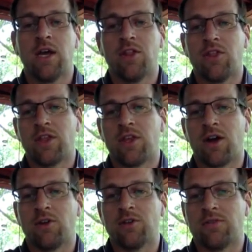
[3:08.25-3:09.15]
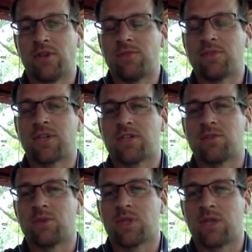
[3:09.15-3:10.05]
The thing you always have to emphasize
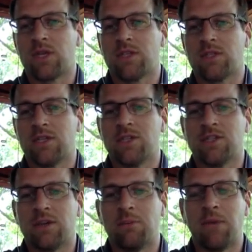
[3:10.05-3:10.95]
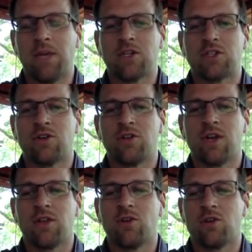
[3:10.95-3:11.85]
with the kids is make sure that you're